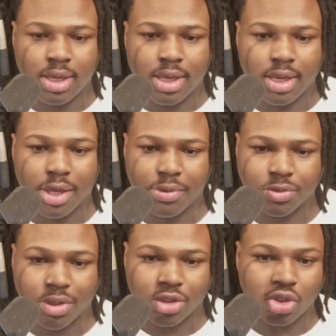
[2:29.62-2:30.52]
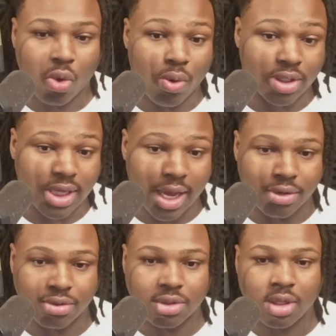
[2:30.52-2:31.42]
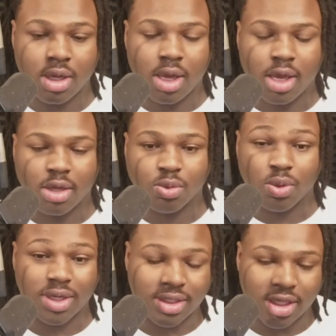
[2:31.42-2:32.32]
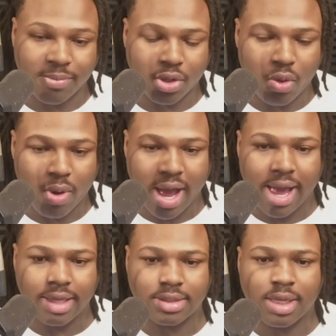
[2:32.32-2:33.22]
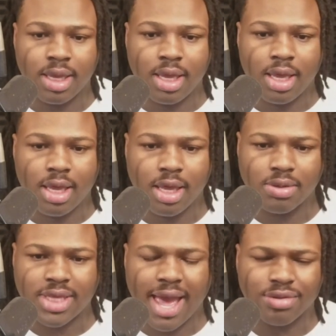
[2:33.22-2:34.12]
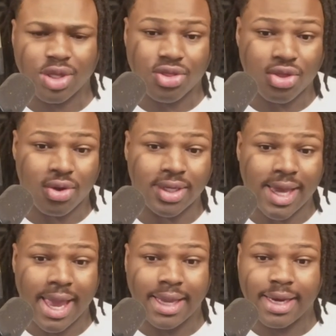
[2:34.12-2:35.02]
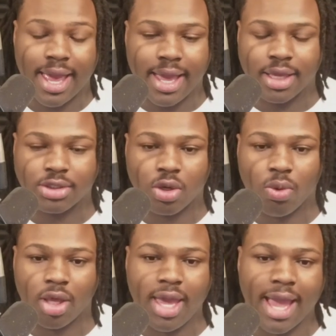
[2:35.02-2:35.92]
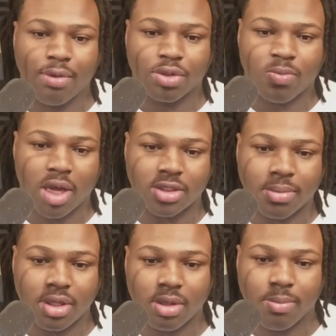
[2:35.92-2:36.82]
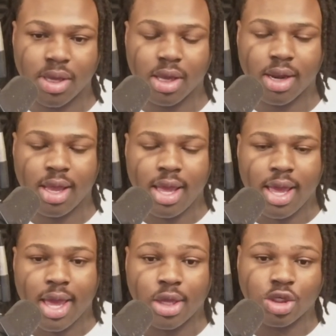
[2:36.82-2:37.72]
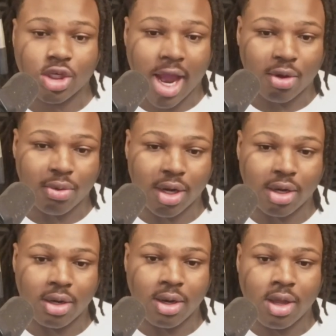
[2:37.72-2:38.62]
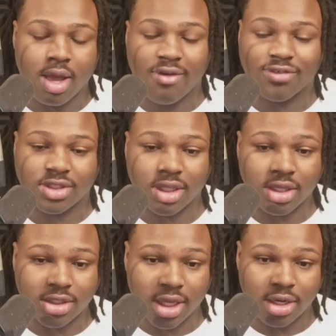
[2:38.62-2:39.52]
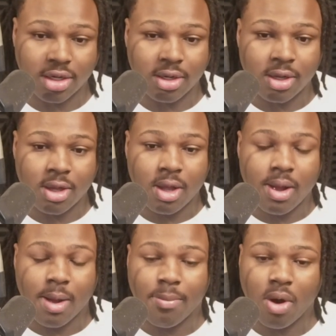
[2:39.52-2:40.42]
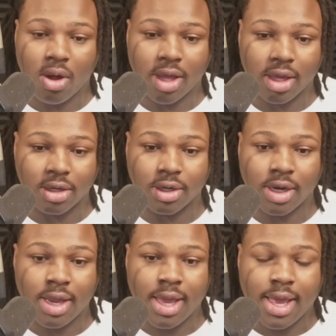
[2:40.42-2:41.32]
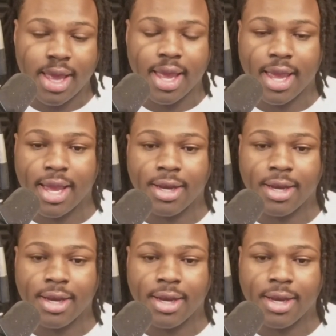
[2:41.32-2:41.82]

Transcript: He was winning scoring titles. He was winning DPOYs. He was averaging 38 and 8. So when he had the responsibility of being a shot creator, a facilitator, a ball handler, and